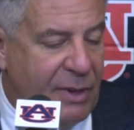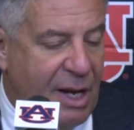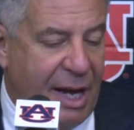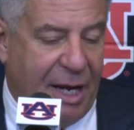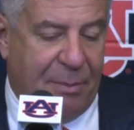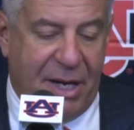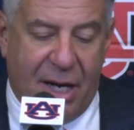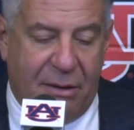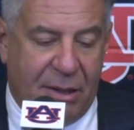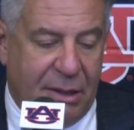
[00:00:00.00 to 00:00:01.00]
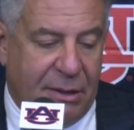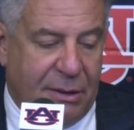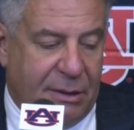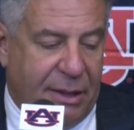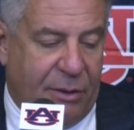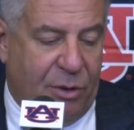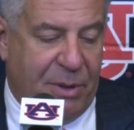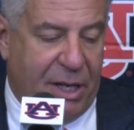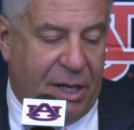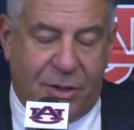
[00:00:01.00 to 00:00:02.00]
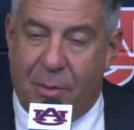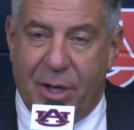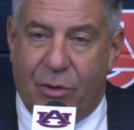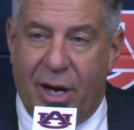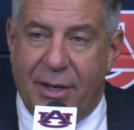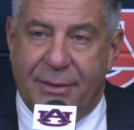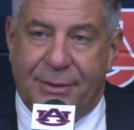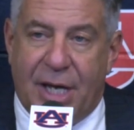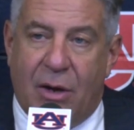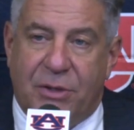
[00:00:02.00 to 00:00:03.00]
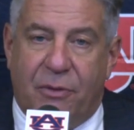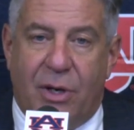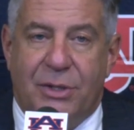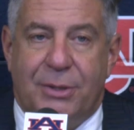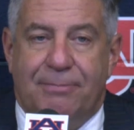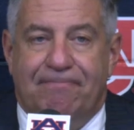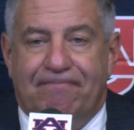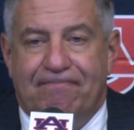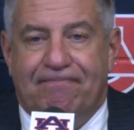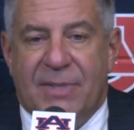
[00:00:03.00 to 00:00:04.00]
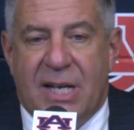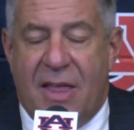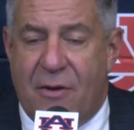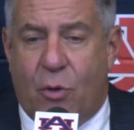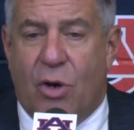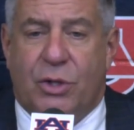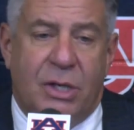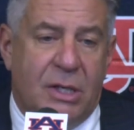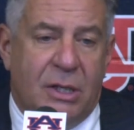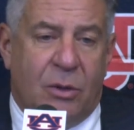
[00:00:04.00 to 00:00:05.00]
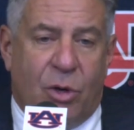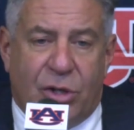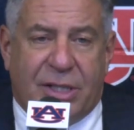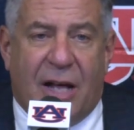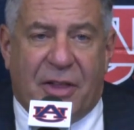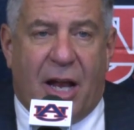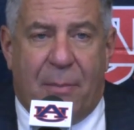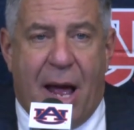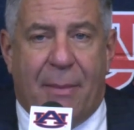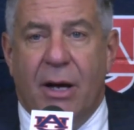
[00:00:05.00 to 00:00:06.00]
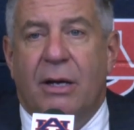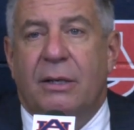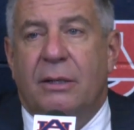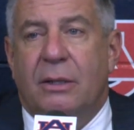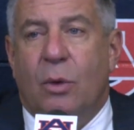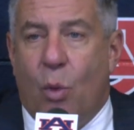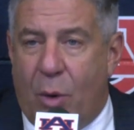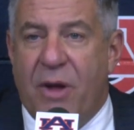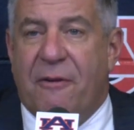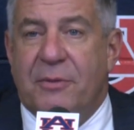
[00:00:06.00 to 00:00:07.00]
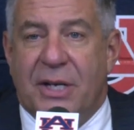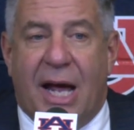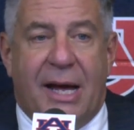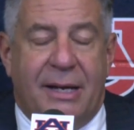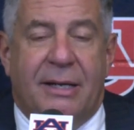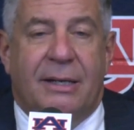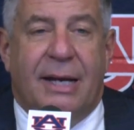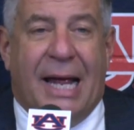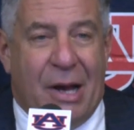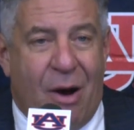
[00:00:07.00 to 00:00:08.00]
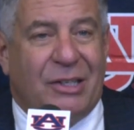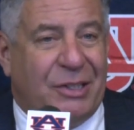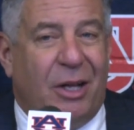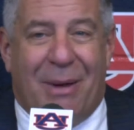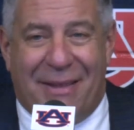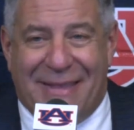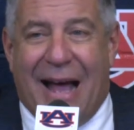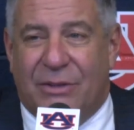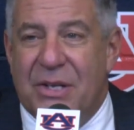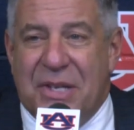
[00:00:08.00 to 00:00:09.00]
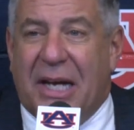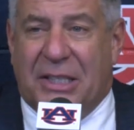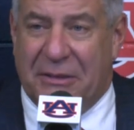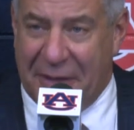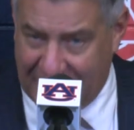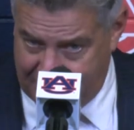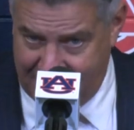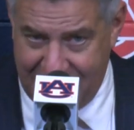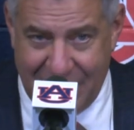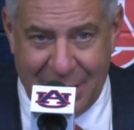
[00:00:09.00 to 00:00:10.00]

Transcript: It'll be a, it would be, it's going to be a great challenge for us. And then, of course, we go to South Alabama one week from tonight, and there are still about a thousand tickets available.